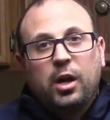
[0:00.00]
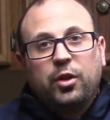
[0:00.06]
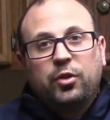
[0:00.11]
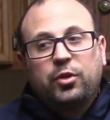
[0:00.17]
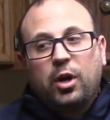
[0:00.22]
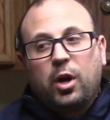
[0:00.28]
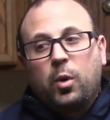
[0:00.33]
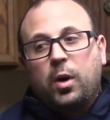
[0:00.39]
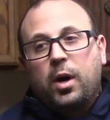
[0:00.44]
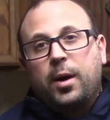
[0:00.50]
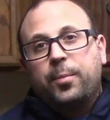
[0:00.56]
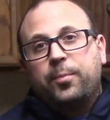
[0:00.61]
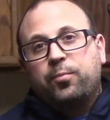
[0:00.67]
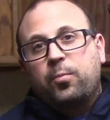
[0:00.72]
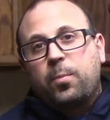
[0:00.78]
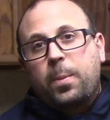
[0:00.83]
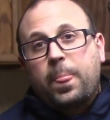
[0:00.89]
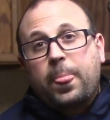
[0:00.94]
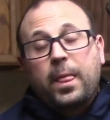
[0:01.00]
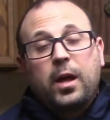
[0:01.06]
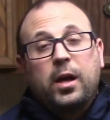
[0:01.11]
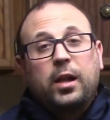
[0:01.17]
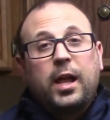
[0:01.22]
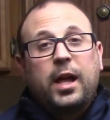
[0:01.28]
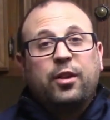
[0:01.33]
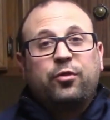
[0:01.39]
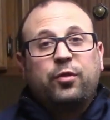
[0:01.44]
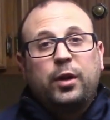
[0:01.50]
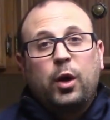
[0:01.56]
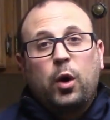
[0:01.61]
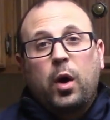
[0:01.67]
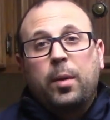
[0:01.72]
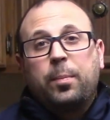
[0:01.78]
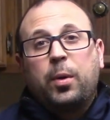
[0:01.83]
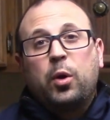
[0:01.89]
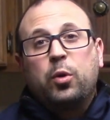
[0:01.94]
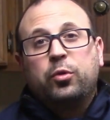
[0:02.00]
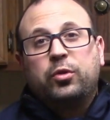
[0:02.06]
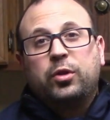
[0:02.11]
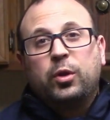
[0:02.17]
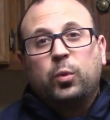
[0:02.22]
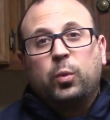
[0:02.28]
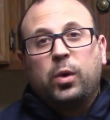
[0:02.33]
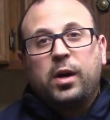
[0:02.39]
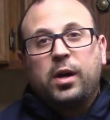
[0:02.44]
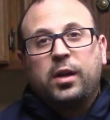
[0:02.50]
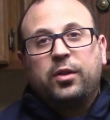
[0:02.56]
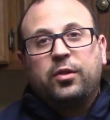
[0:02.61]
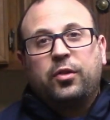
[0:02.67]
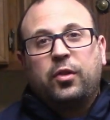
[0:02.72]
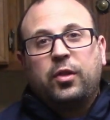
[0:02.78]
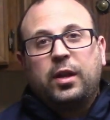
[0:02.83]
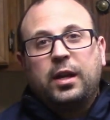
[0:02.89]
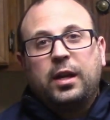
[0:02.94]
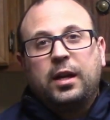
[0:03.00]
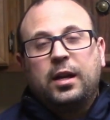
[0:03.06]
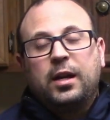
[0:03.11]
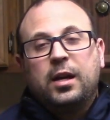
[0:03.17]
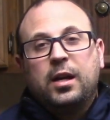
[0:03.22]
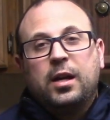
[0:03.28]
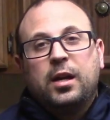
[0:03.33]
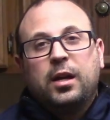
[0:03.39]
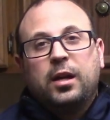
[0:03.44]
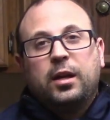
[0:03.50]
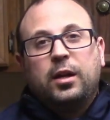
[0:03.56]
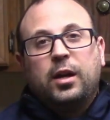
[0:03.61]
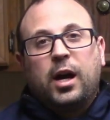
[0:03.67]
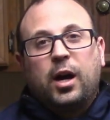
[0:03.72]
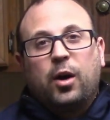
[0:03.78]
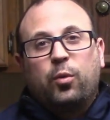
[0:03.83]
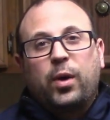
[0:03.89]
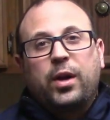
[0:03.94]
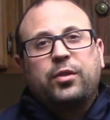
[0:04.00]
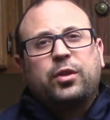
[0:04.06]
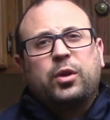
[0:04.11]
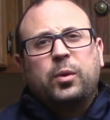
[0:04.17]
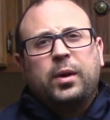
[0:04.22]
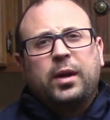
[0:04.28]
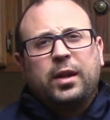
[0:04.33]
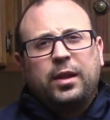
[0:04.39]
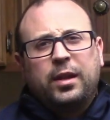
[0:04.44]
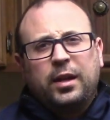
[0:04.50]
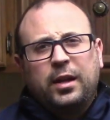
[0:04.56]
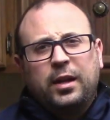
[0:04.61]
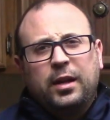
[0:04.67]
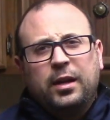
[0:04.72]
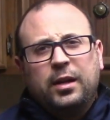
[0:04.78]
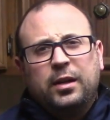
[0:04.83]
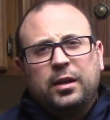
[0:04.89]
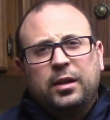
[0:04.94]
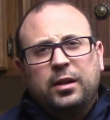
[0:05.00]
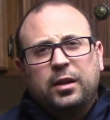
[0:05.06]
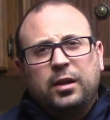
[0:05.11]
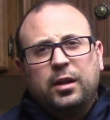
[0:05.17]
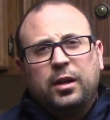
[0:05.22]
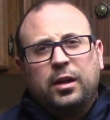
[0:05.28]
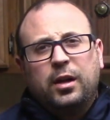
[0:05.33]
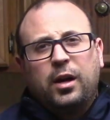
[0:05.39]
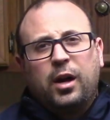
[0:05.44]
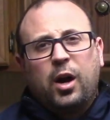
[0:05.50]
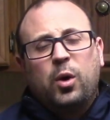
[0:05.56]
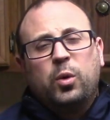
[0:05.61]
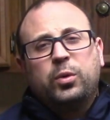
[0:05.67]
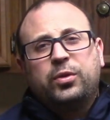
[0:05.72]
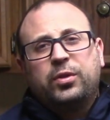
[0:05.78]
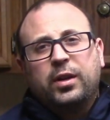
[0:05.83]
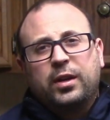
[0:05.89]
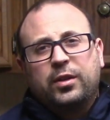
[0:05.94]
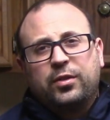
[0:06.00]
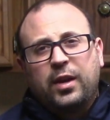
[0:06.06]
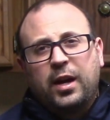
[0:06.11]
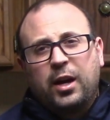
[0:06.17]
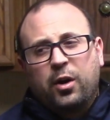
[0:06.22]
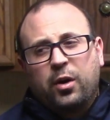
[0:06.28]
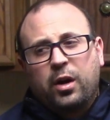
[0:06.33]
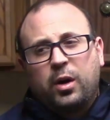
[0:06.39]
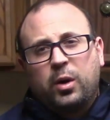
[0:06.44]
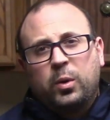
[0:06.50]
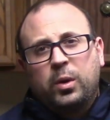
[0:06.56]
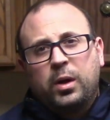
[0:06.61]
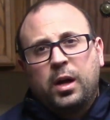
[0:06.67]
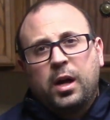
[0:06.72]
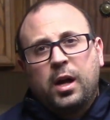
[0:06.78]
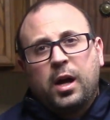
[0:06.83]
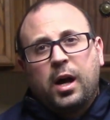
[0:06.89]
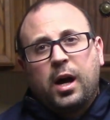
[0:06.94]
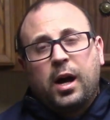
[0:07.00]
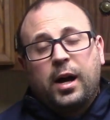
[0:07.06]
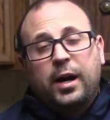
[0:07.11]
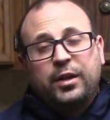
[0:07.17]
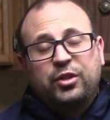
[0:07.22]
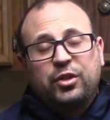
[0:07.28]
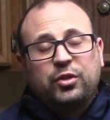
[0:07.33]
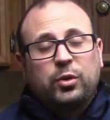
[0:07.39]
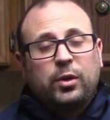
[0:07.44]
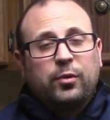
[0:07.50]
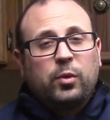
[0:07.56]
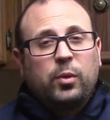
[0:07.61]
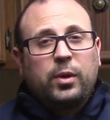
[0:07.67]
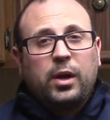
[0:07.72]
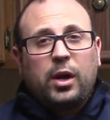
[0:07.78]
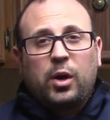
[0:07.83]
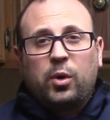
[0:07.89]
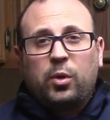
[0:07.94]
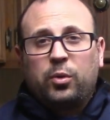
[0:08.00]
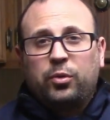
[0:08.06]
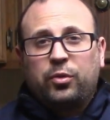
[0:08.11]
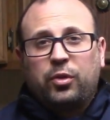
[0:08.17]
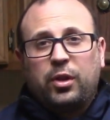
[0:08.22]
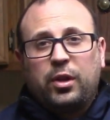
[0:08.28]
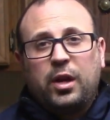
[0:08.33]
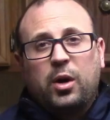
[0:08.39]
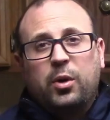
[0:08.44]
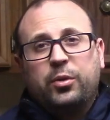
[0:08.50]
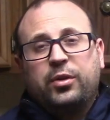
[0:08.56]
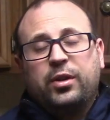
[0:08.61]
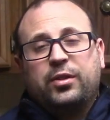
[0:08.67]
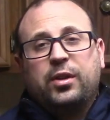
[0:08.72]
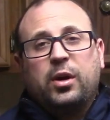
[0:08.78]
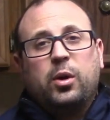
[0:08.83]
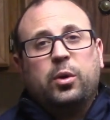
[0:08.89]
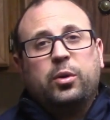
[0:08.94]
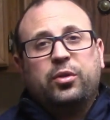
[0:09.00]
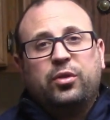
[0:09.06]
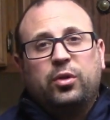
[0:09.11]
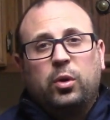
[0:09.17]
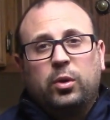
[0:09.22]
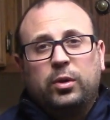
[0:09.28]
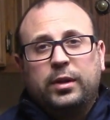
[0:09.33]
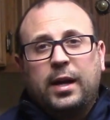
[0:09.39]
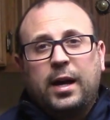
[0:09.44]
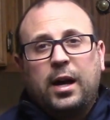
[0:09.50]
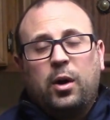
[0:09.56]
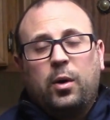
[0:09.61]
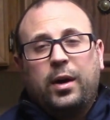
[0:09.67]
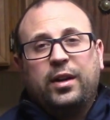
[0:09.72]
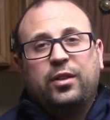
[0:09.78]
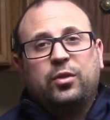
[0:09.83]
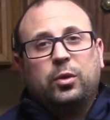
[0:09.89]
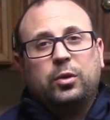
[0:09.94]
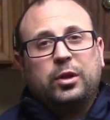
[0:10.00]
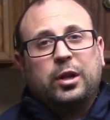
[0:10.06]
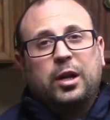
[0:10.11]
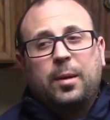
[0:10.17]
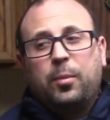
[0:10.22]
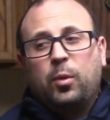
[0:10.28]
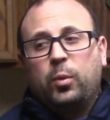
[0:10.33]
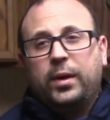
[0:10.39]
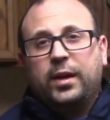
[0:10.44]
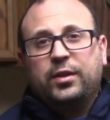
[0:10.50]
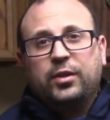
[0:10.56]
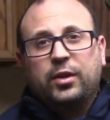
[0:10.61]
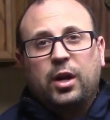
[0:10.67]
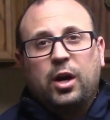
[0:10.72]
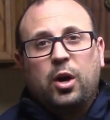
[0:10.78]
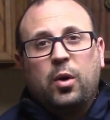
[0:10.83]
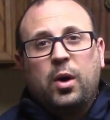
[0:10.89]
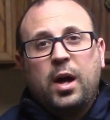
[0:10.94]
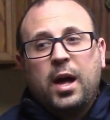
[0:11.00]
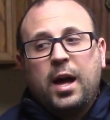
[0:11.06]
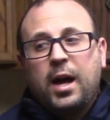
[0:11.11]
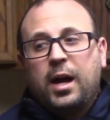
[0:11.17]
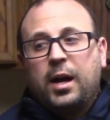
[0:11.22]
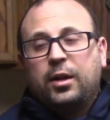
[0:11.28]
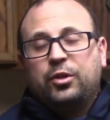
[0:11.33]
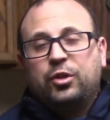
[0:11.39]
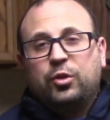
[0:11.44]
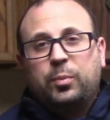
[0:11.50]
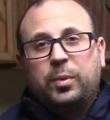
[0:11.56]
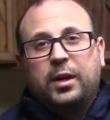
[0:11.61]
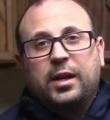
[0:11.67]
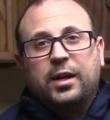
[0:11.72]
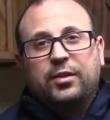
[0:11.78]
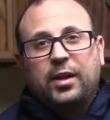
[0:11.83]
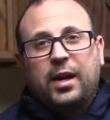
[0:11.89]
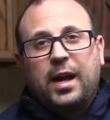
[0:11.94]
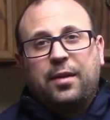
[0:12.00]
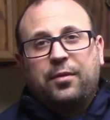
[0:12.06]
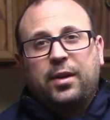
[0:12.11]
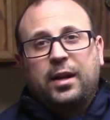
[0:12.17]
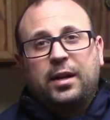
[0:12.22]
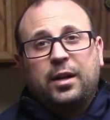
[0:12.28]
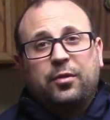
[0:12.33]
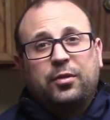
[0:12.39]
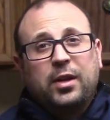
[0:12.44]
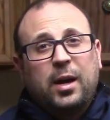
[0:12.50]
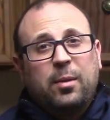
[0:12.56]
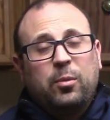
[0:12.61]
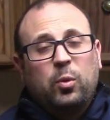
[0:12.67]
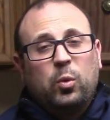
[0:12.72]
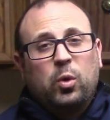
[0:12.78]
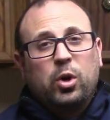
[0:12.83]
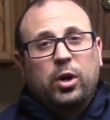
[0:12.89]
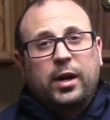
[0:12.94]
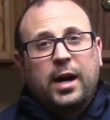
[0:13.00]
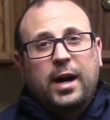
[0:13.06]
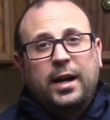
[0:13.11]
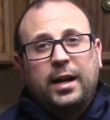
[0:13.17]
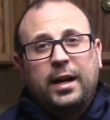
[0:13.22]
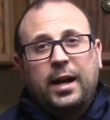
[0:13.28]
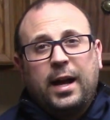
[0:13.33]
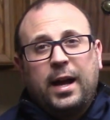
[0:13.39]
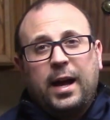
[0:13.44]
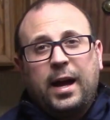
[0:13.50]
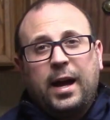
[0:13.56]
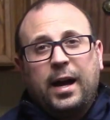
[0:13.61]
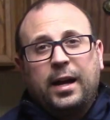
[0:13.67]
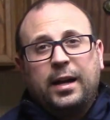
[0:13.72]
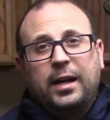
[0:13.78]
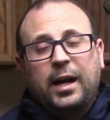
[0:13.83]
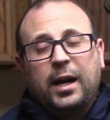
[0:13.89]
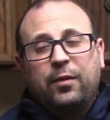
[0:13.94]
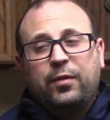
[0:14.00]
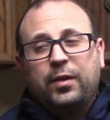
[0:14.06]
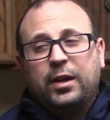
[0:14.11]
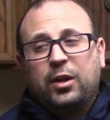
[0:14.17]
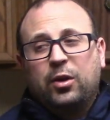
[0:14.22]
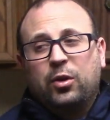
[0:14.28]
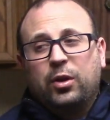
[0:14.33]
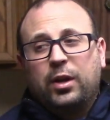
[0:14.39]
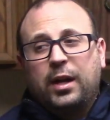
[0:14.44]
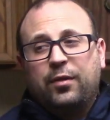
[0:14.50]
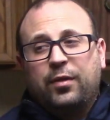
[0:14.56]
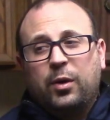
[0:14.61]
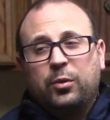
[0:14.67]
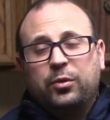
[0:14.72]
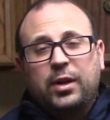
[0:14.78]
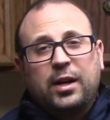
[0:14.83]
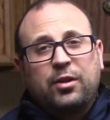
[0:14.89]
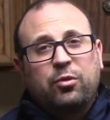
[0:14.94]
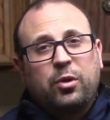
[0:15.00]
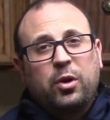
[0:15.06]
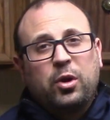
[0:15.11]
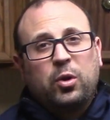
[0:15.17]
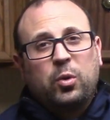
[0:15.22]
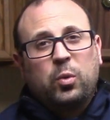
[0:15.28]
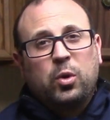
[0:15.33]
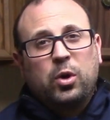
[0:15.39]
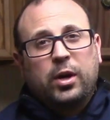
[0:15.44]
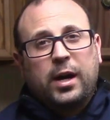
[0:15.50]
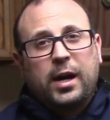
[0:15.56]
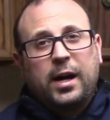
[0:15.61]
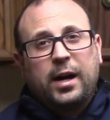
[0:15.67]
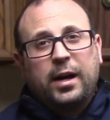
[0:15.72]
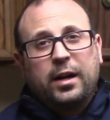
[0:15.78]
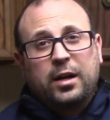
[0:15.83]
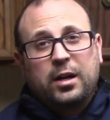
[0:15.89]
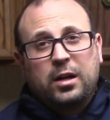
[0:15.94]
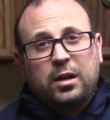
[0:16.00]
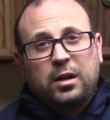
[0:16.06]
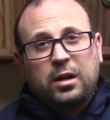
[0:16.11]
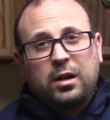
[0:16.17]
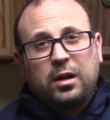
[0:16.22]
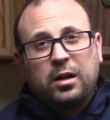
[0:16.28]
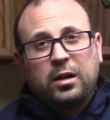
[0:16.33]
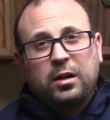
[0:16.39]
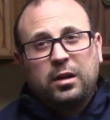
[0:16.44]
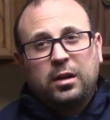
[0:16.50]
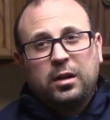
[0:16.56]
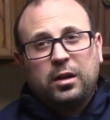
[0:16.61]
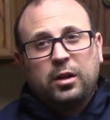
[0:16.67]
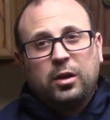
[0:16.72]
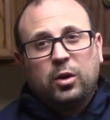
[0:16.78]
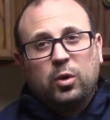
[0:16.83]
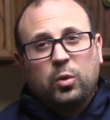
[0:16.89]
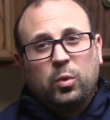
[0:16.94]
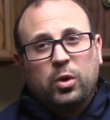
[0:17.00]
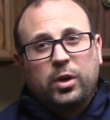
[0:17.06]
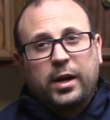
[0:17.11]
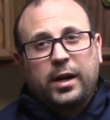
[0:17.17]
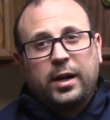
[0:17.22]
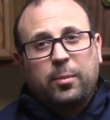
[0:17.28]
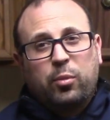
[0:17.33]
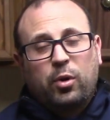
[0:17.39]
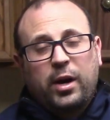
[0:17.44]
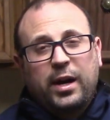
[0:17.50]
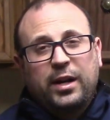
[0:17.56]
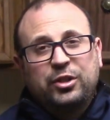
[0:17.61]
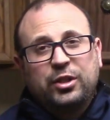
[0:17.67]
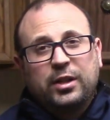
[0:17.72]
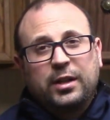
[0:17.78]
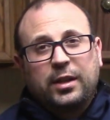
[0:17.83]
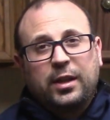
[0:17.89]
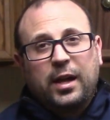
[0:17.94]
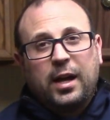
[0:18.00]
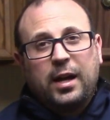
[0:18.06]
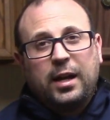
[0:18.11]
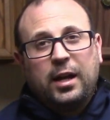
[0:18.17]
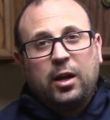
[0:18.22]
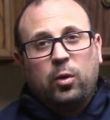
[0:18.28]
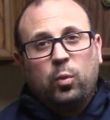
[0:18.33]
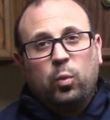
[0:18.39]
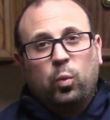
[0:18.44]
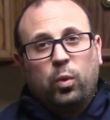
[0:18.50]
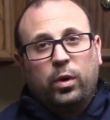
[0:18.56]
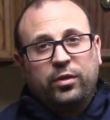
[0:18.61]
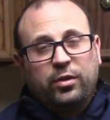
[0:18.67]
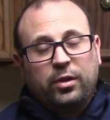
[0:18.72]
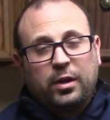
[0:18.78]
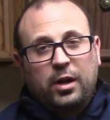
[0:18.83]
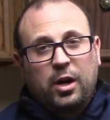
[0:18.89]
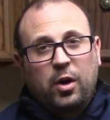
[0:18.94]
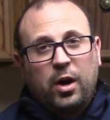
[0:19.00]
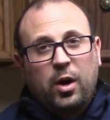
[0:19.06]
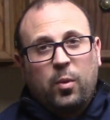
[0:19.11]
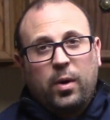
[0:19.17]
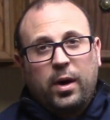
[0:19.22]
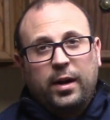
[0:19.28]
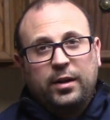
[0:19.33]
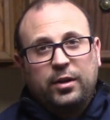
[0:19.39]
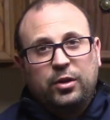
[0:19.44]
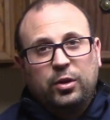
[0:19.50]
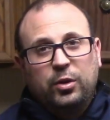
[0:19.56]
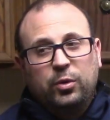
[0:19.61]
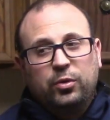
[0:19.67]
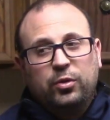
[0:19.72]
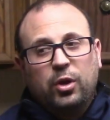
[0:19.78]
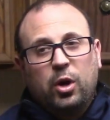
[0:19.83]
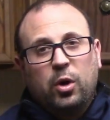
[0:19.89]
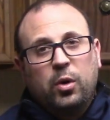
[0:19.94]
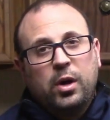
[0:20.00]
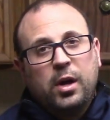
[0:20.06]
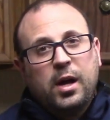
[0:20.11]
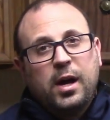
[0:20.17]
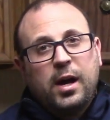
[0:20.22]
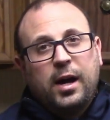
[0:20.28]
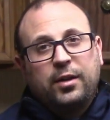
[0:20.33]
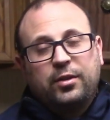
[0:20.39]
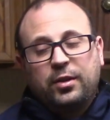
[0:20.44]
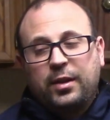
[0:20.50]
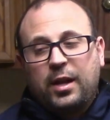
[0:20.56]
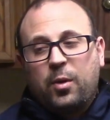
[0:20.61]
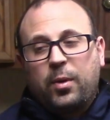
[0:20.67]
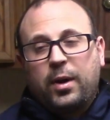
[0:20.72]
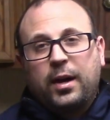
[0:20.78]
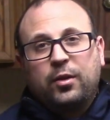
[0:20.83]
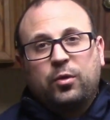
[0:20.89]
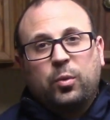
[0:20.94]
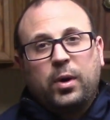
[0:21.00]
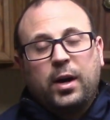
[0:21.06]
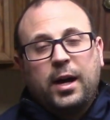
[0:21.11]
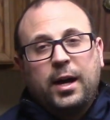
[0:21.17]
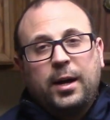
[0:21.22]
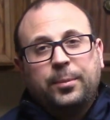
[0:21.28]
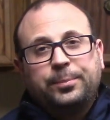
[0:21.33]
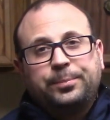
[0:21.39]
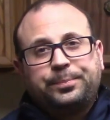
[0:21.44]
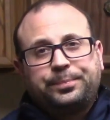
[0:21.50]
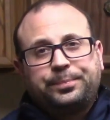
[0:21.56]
So, last video I posted was the rescuing the 06 Aero. Just so everyone knows, the 06 Aero is sold now. I sold it a couple weeks ago just because I haven't had enough time to work on it, and I figured if I was actually going to work on a car or work on a project that it wasn't the car I wanted to. So I sent that one on its way.